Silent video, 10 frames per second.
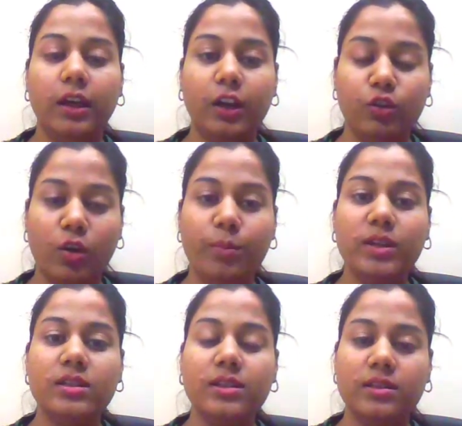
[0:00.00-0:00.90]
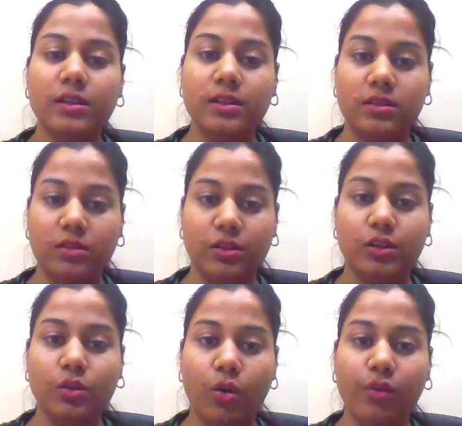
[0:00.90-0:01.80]
economics is the
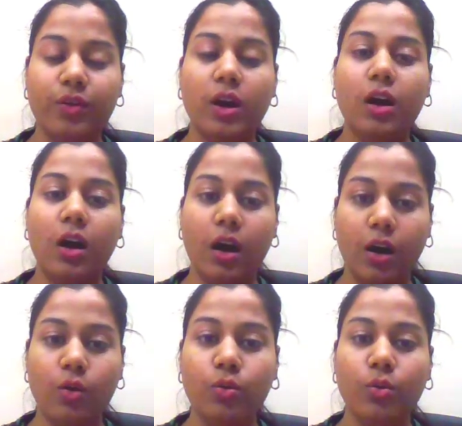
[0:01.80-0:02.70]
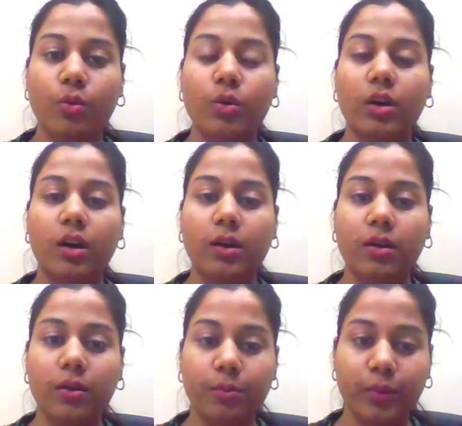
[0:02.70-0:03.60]
study of how
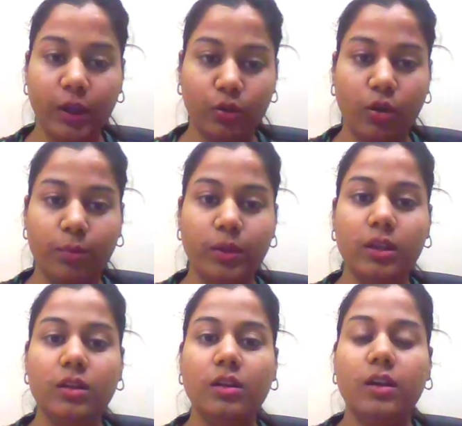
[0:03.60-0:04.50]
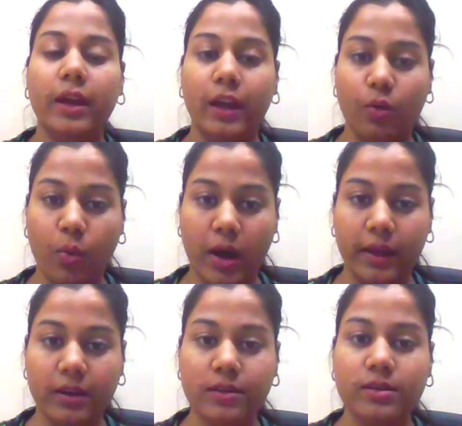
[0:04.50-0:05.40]
a economy
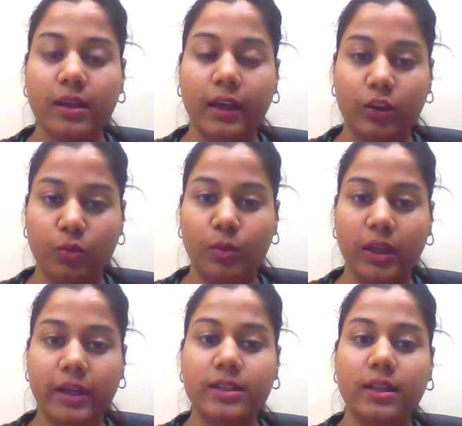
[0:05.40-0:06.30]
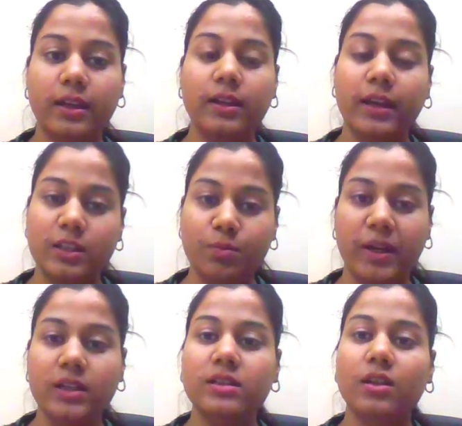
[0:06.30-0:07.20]
acquires, accumulates and
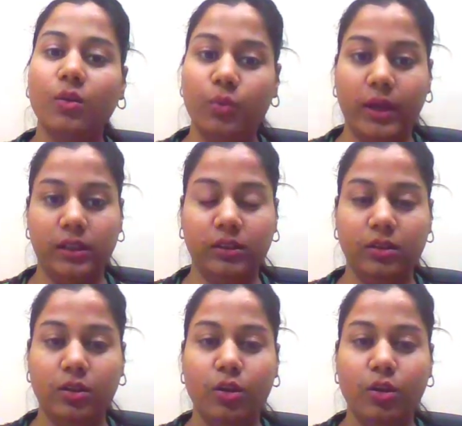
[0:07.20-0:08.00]
expends wealth.